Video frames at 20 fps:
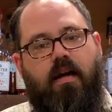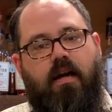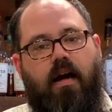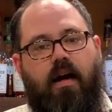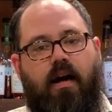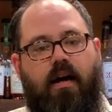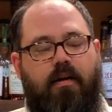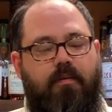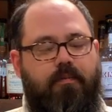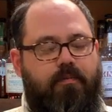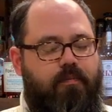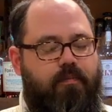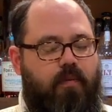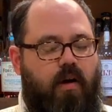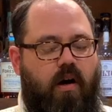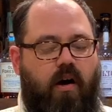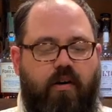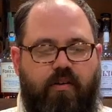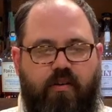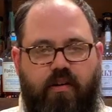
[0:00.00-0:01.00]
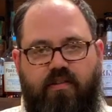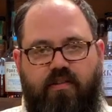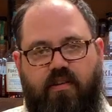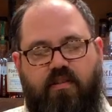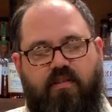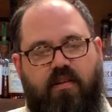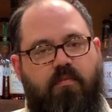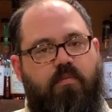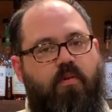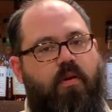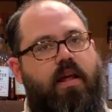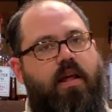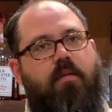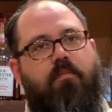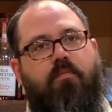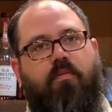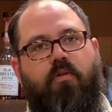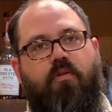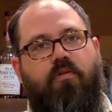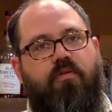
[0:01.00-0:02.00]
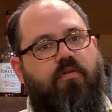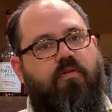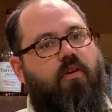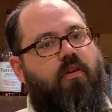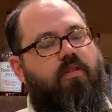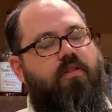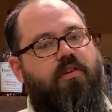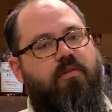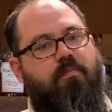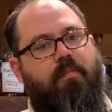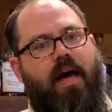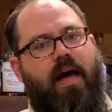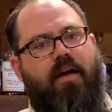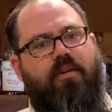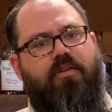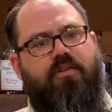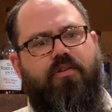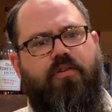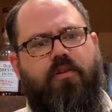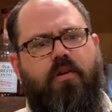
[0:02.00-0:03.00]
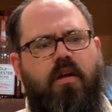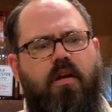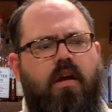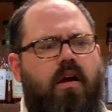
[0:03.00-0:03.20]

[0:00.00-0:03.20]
116.8 proof on this batch.